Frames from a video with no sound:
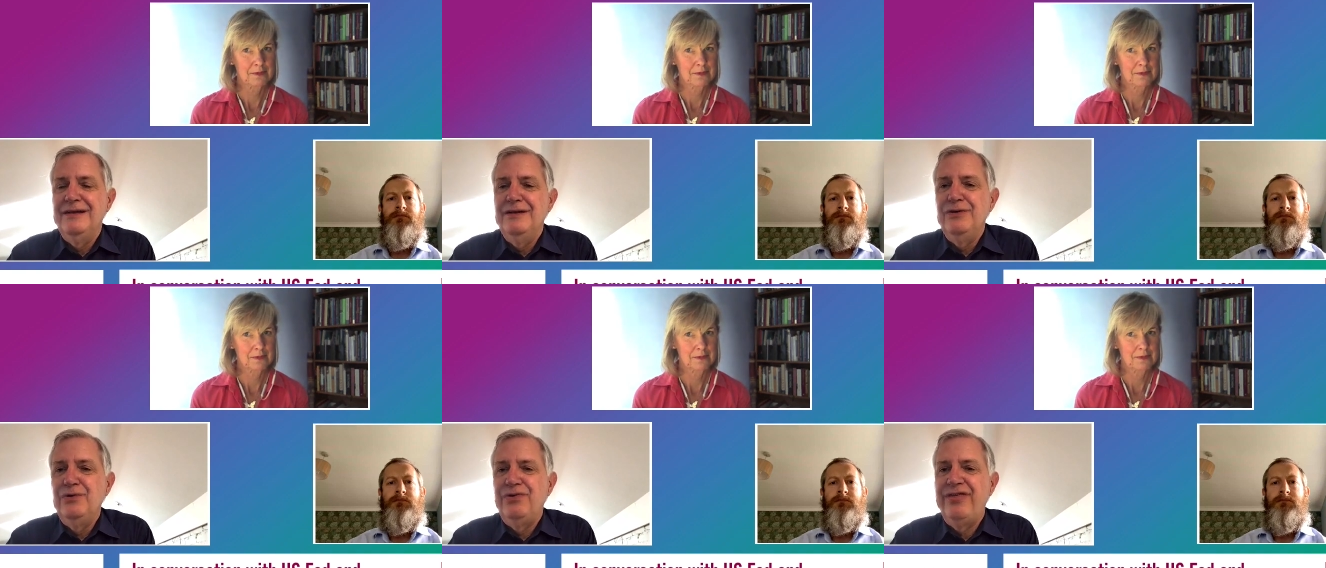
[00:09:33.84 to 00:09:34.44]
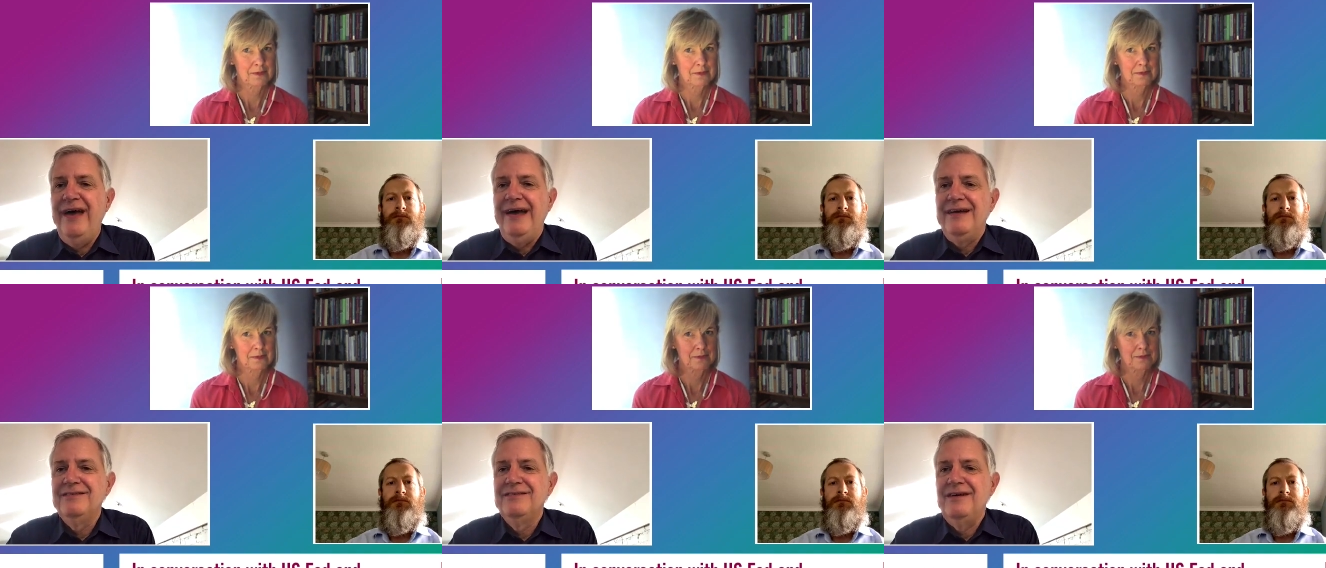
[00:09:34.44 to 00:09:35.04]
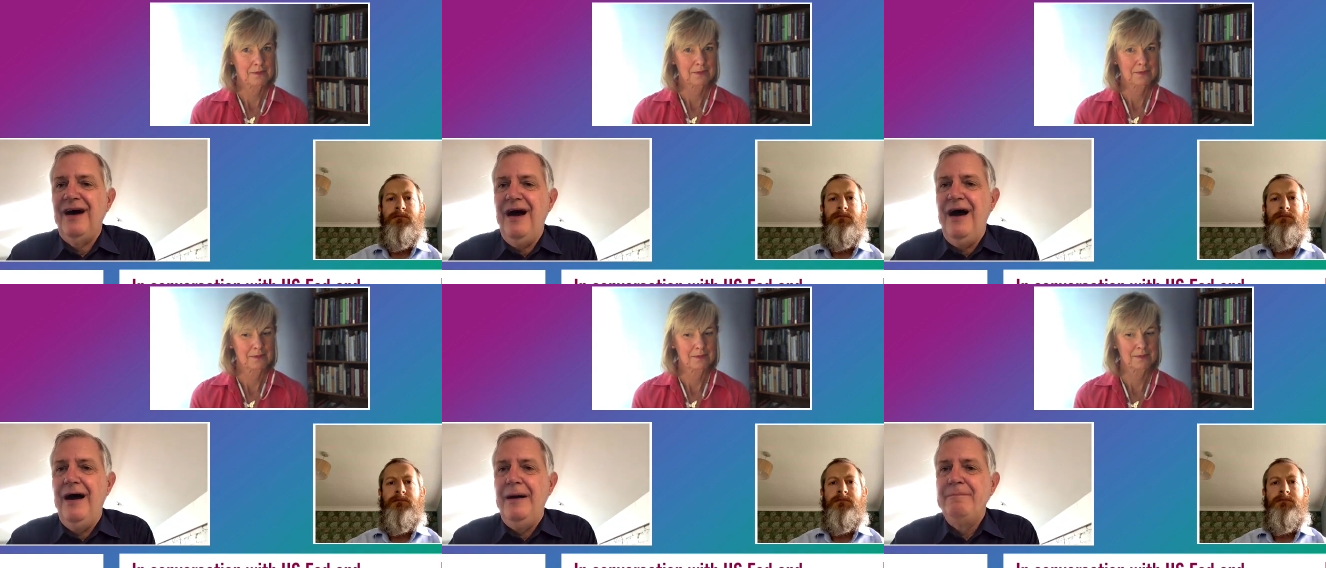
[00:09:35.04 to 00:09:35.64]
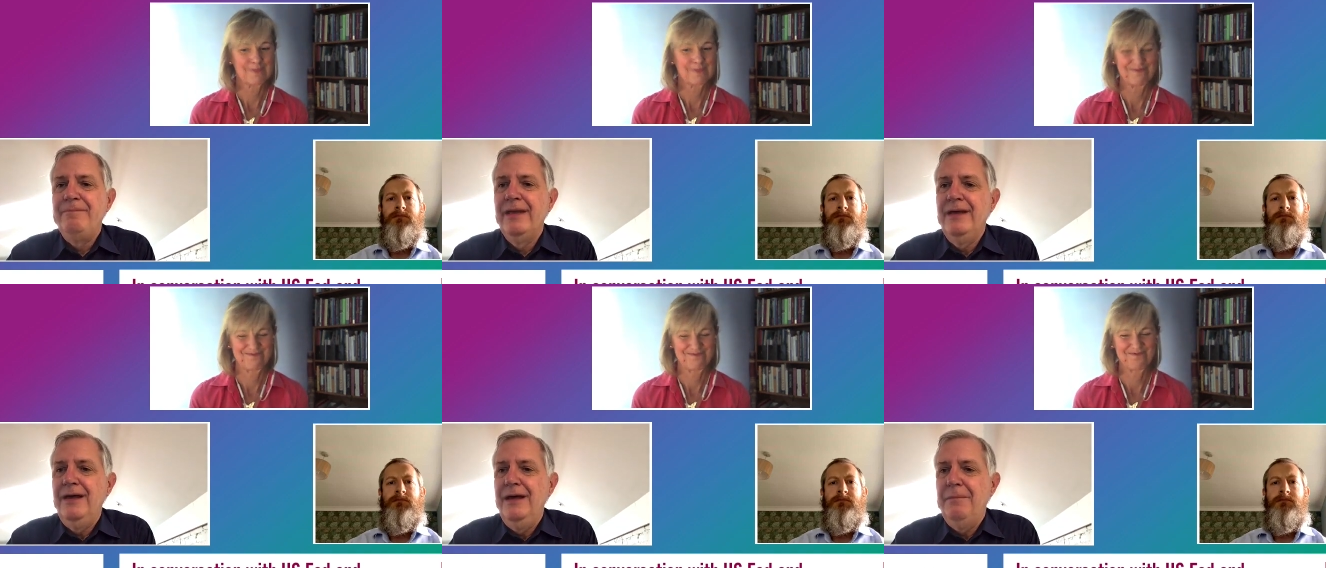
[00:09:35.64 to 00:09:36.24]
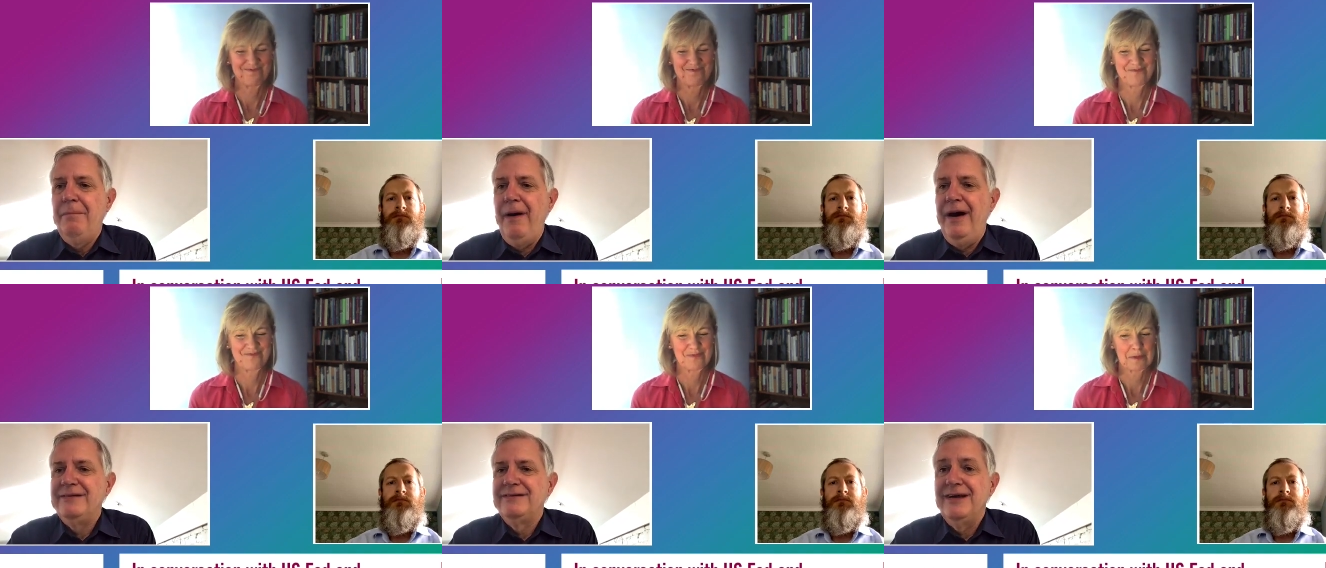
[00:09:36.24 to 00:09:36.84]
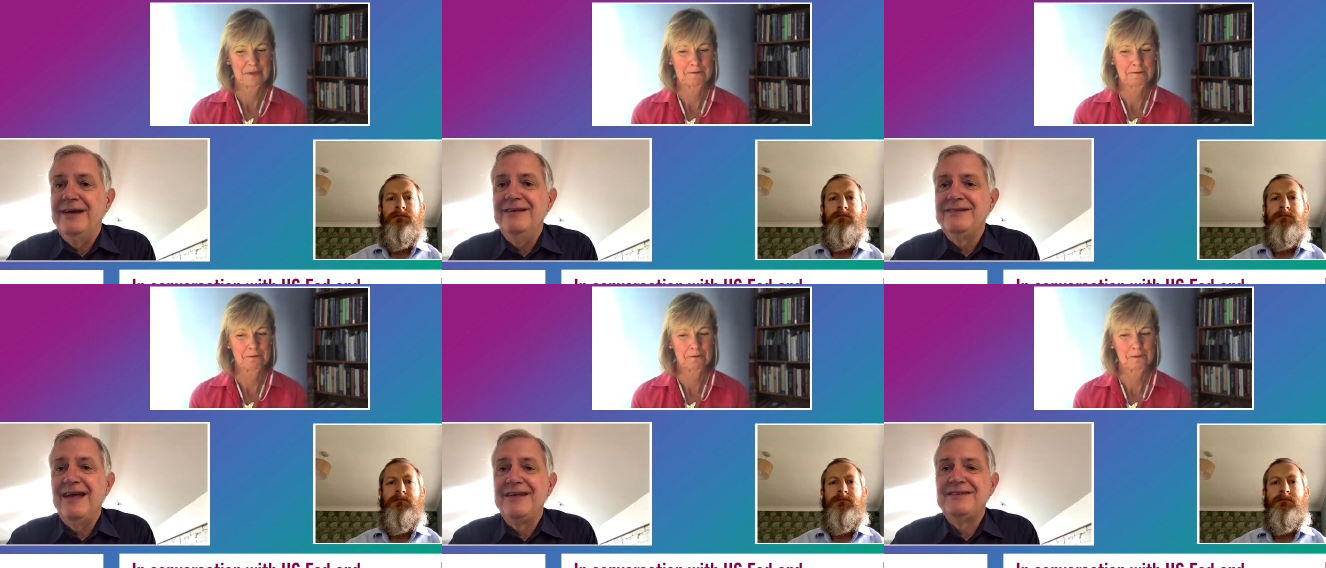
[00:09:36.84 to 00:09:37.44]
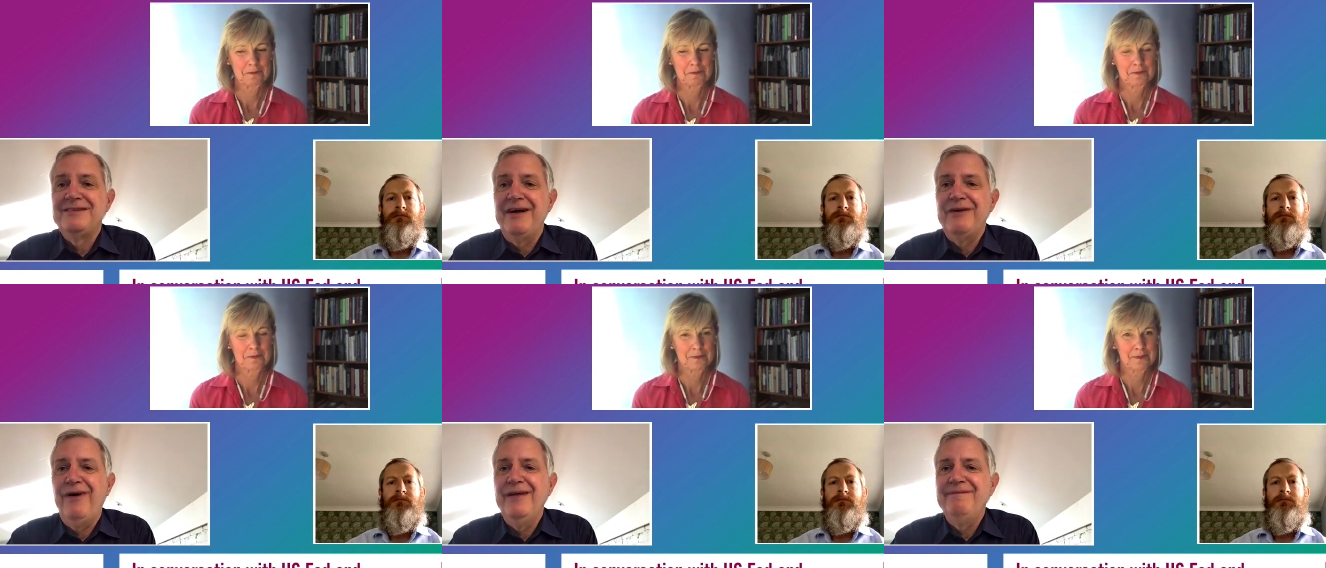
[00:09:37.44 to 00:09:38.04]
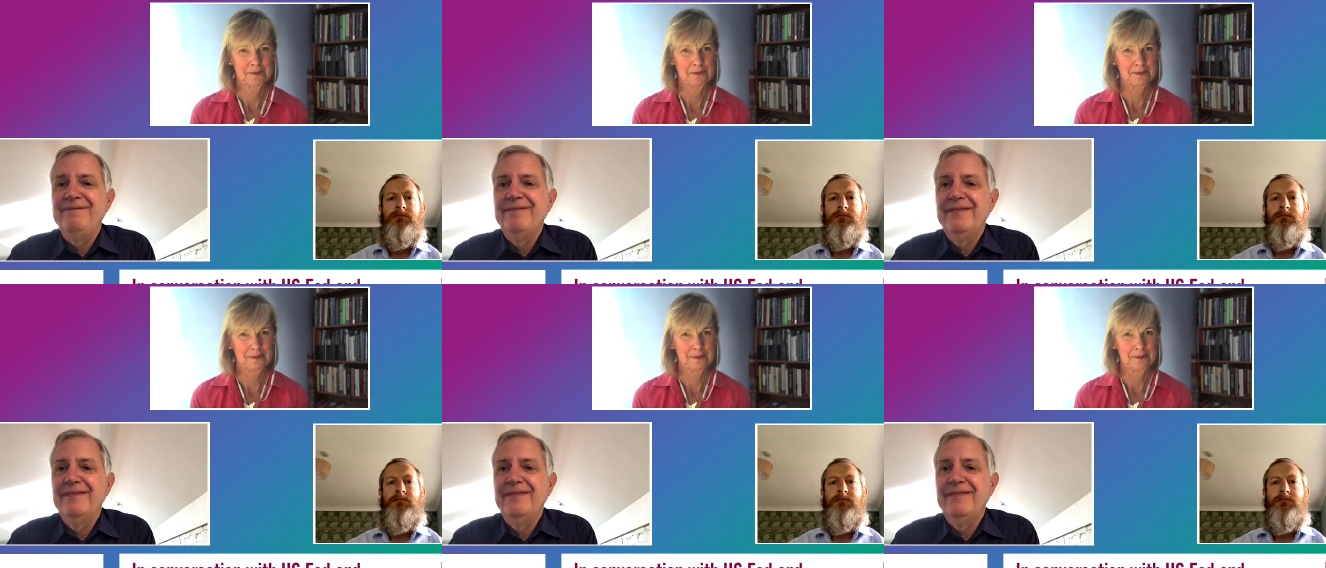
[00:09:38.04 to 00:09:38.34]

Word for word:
Speaker 1: new things, um, but it is a necessary one.